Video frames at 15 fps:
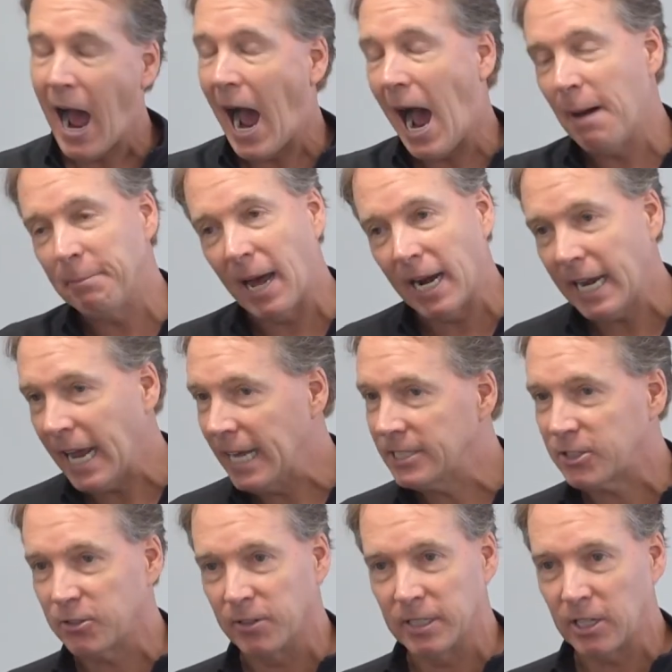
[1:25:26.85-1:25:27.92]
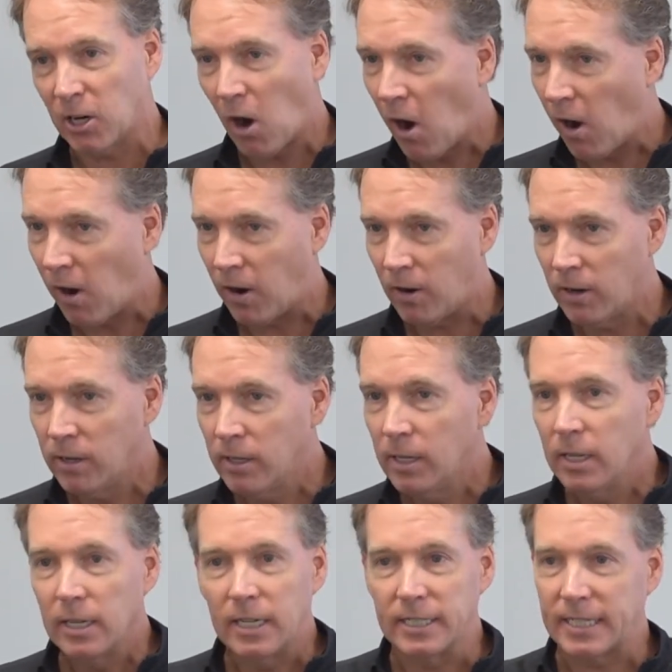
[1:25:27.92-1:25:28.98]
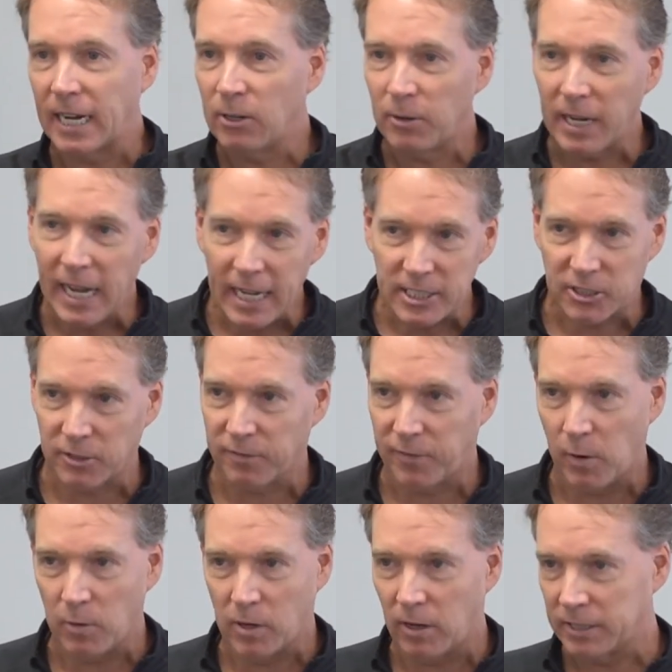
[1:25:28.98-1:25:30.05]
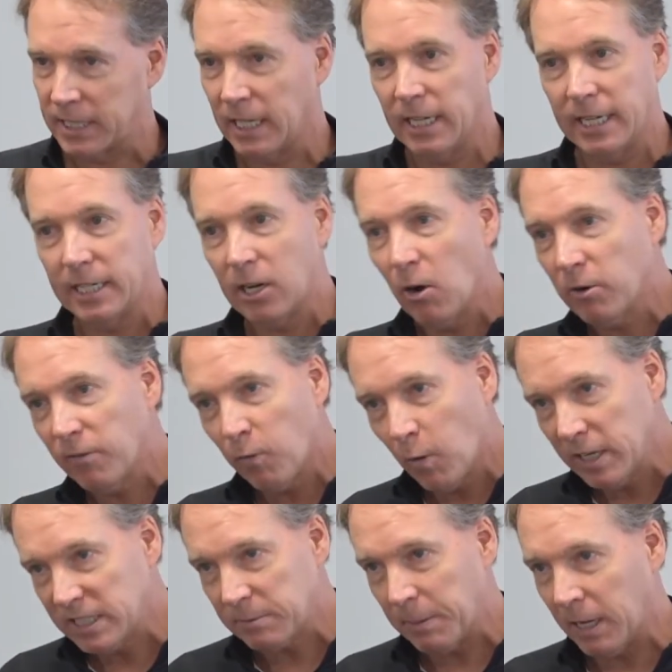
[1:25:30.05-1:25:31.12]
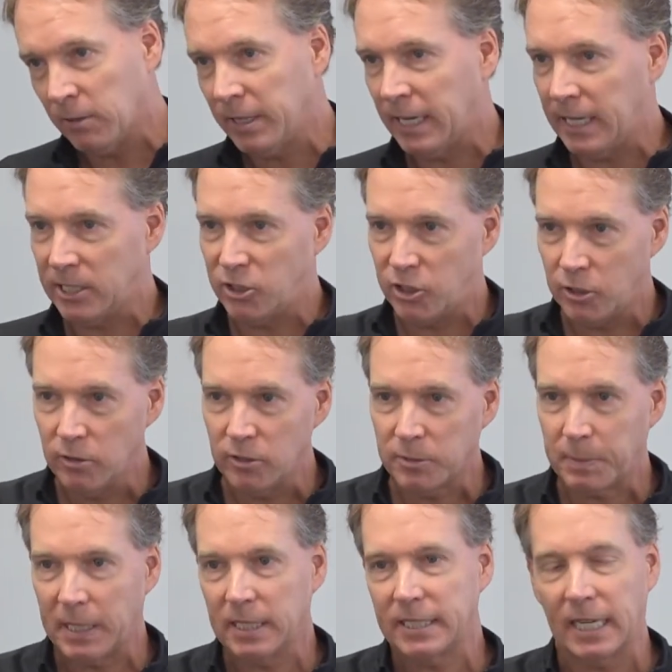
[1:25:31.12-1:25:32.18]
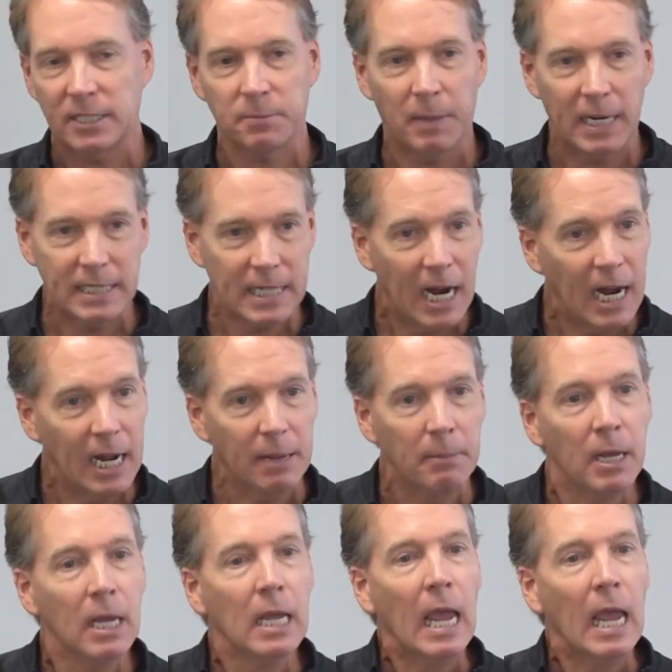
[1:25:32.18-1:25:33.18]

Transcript: I'm not answering the call because I don't answer phone calls. I let it go to voicemail and then I choose because that's my time.